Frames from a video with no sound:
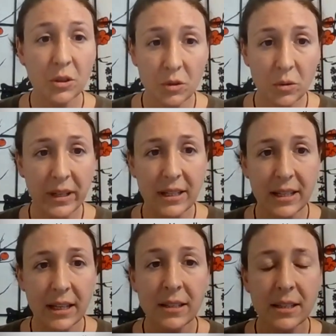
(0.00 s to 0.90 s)
June
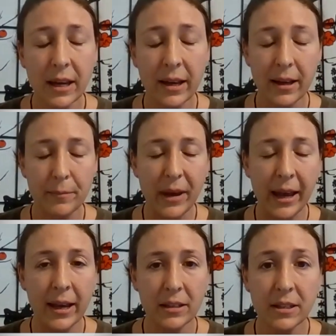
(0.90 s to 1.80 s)
26th
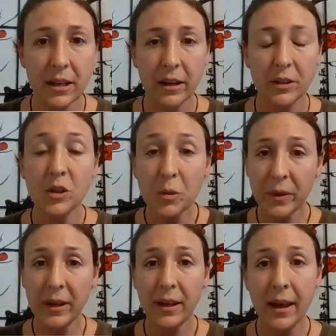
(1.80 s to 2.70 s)
at 2
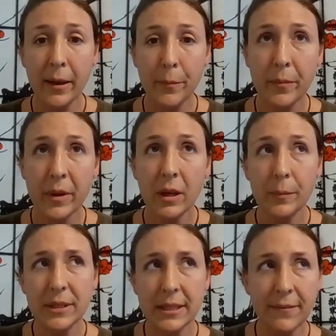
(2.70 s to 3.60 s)
p.m.
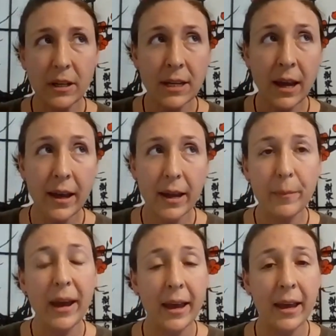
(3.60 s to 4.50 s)
Pacific
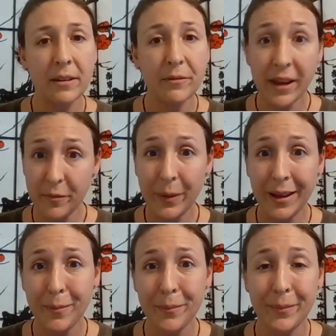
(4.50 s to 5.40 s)
time and 5
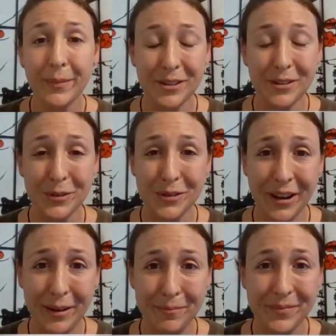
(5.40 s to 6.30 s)
p.m. Eastern
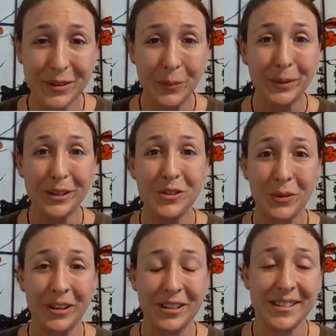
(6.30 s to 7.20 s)
time. So please
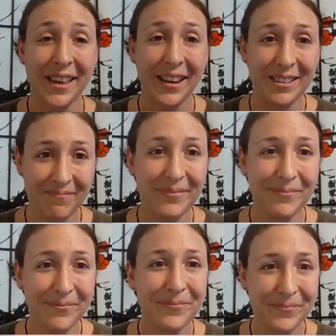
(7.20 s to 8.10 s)
join us then
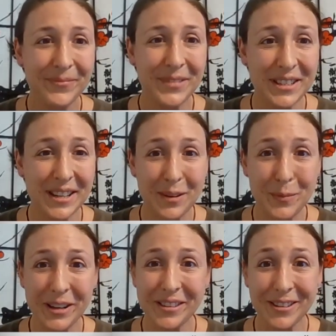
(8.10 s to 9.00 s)
to
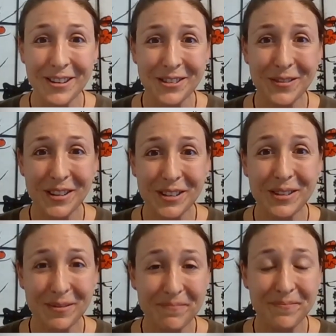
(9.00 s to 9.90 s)
celebrate the launch of
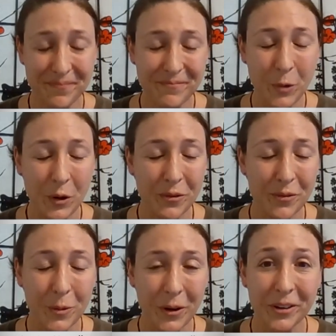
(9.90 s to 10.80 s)
this
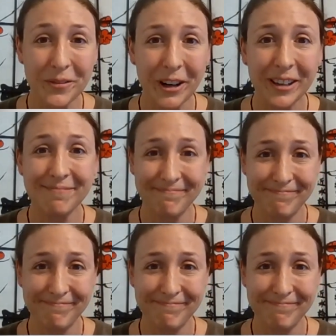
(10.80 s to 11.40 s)
wonderful work of art.